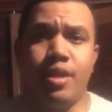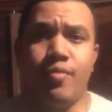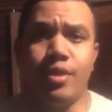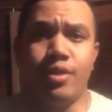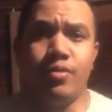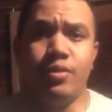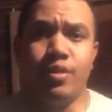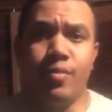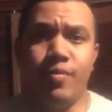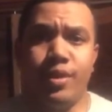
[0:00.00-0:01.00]
when you go to
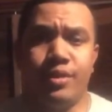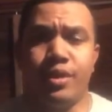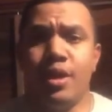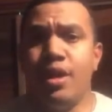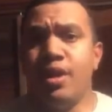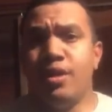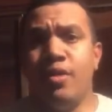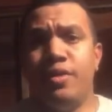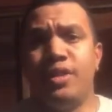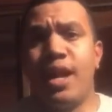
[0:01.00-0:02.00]
the movies. You
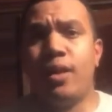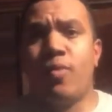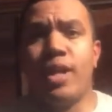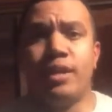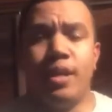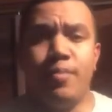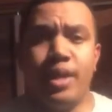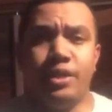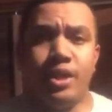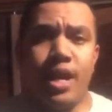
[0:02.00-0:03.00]
know, it's not quite that
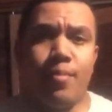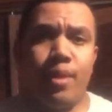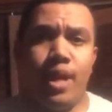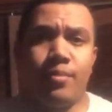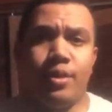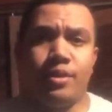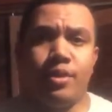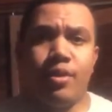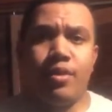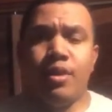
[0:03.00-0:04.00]
big giant
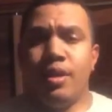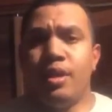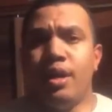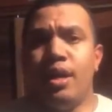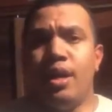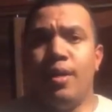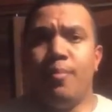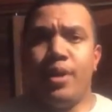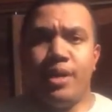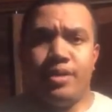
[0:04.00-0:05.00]
blockbuster,
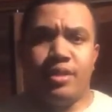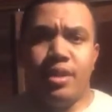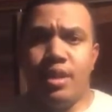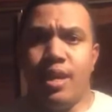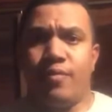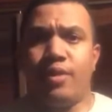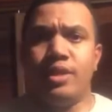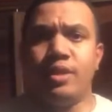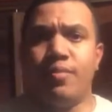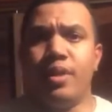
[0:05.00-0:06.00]
but it's definitely
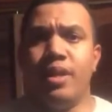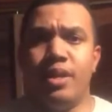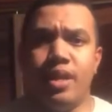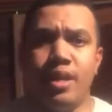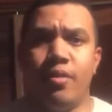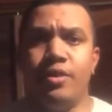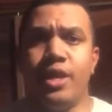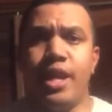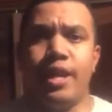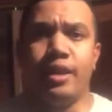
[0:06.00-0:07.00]
something
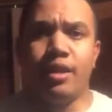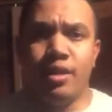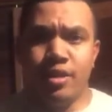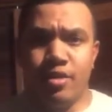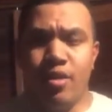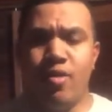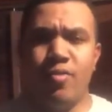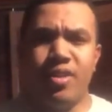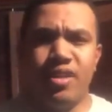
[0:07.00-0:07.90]
energetic, you know,